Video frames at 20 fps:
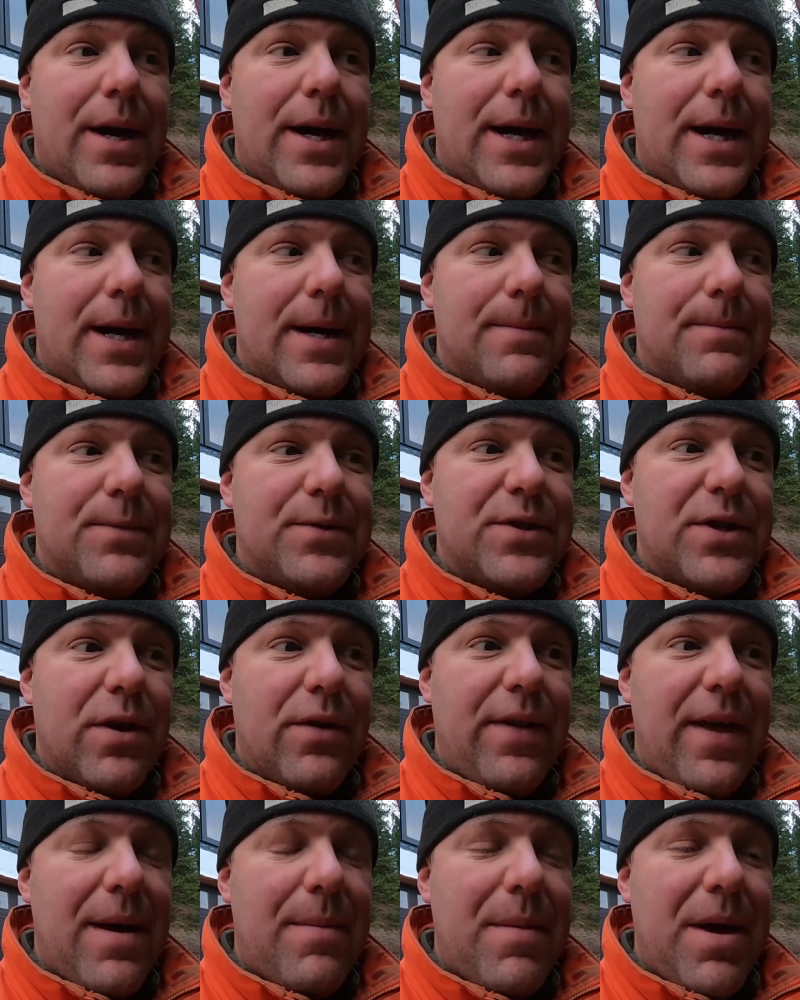Um,
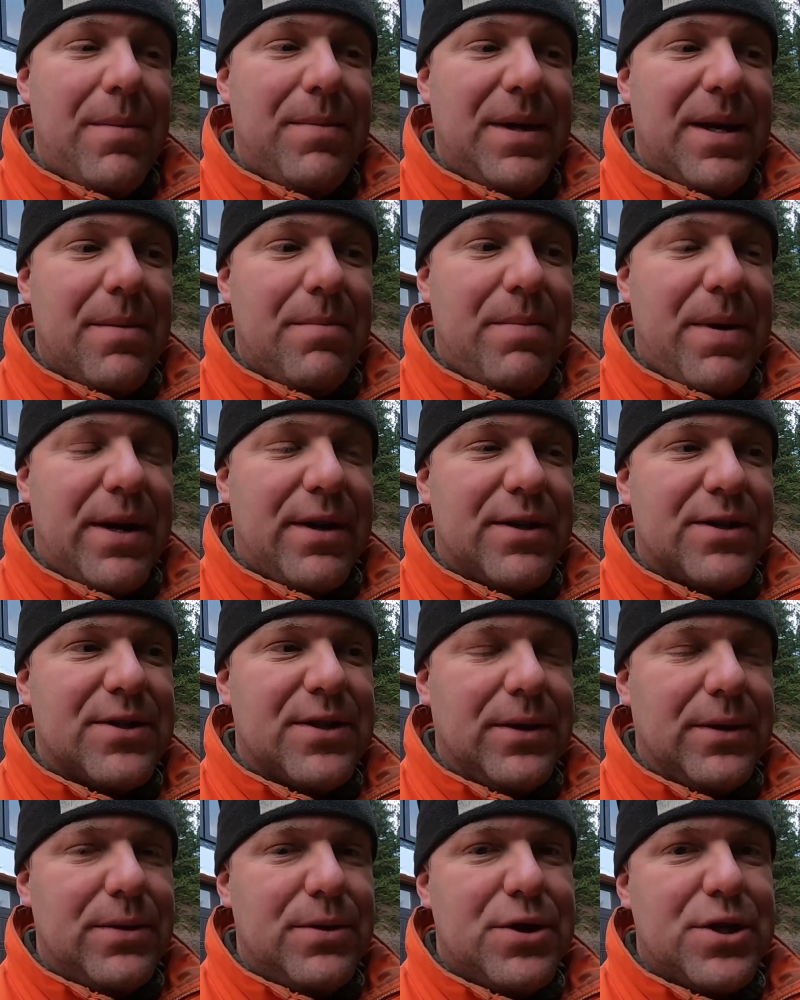so that might be a better
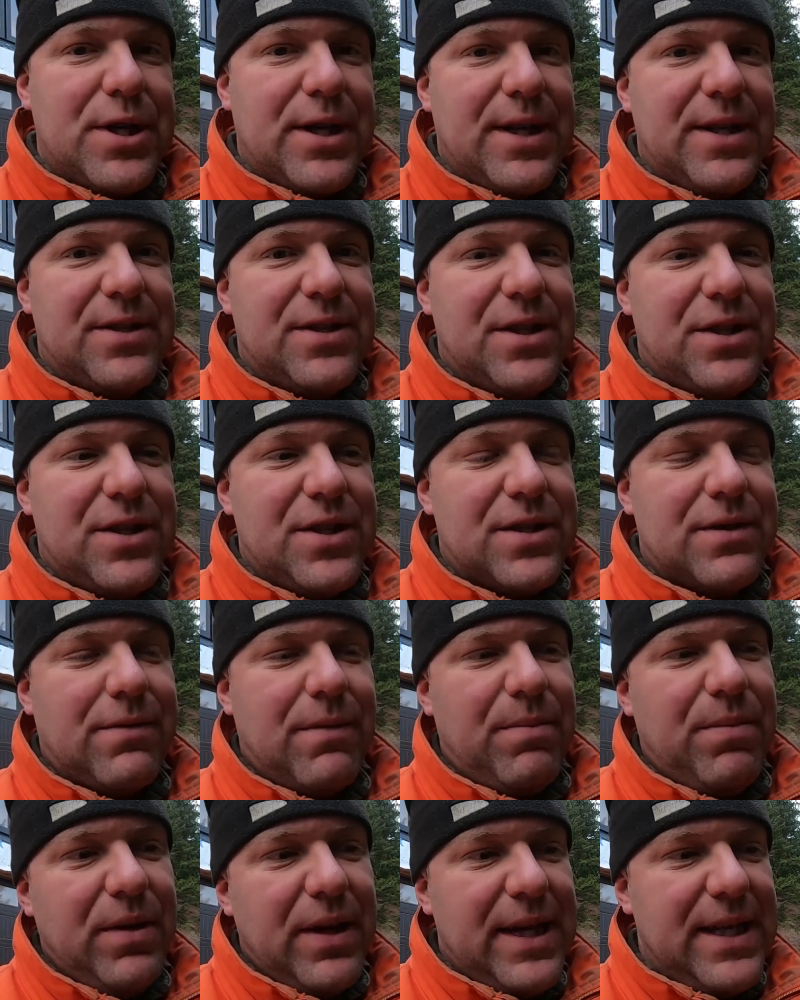solution is to
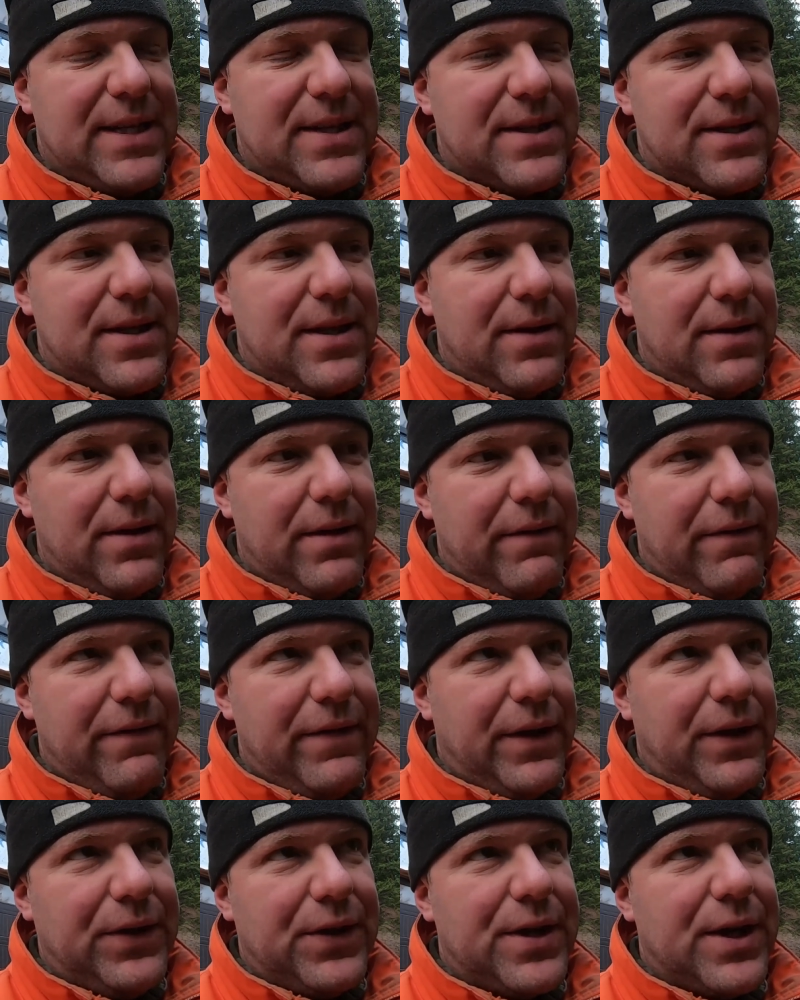just replace the
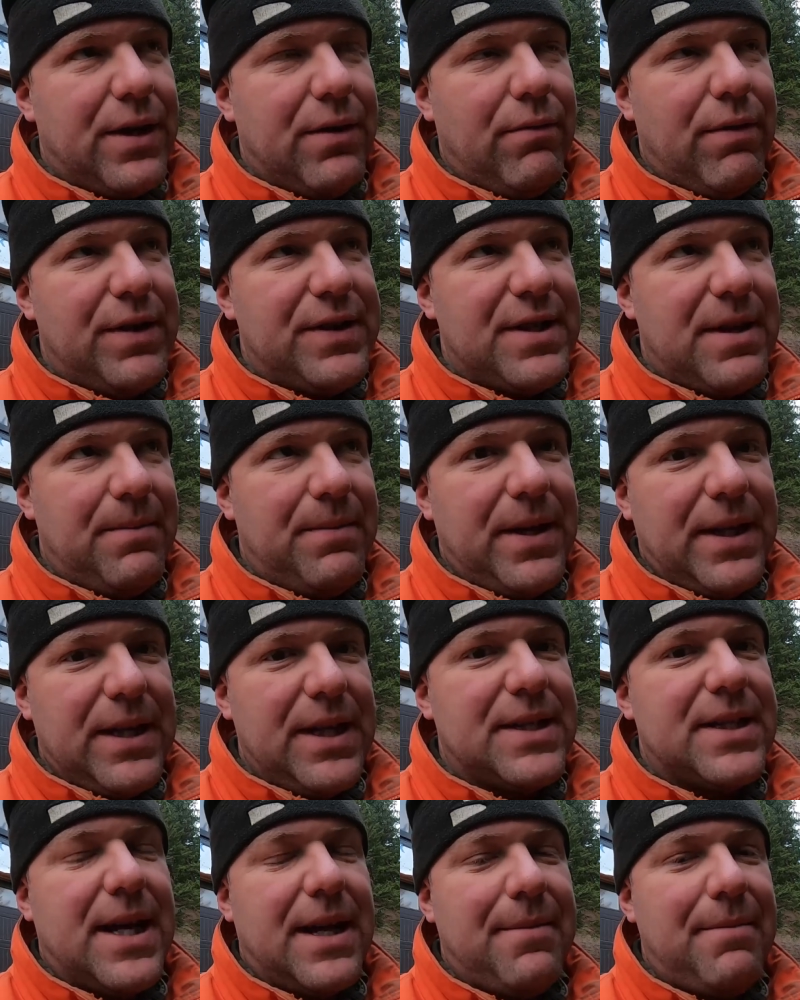filter with something
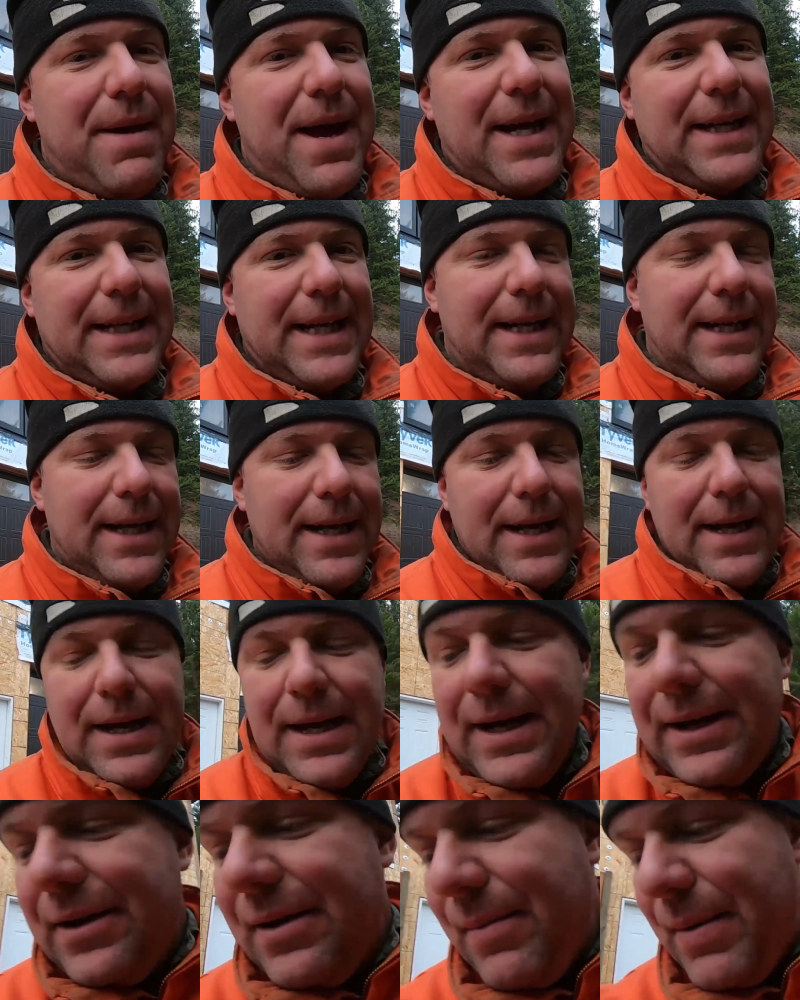that's got a magnet.
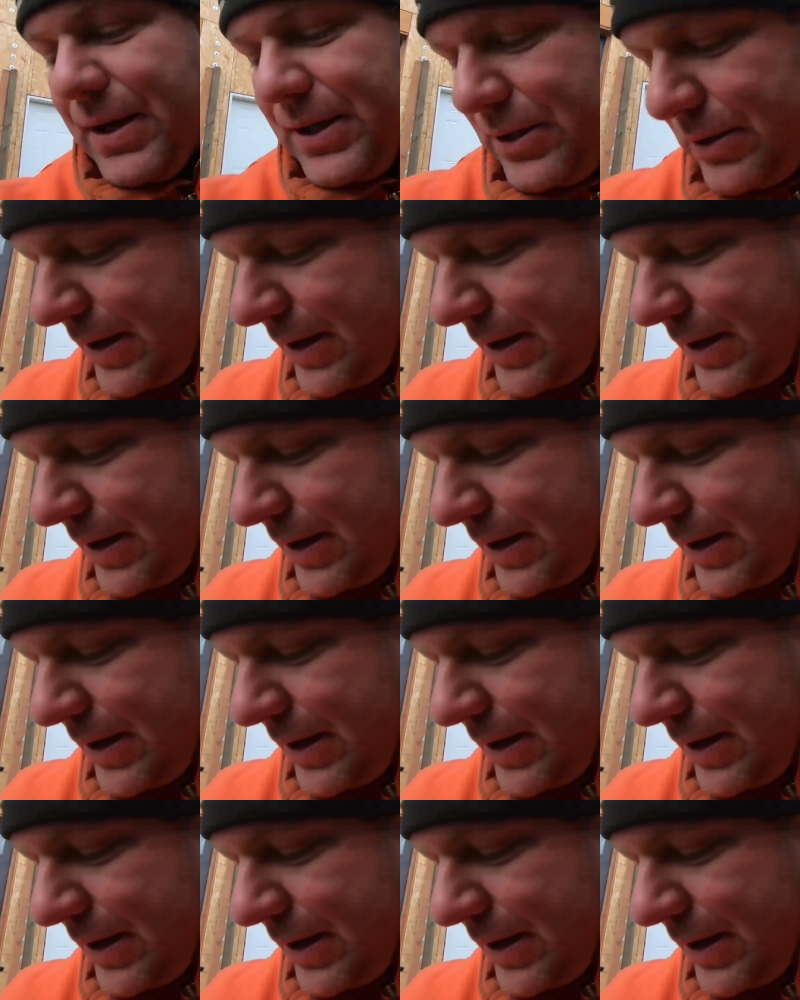I don't know about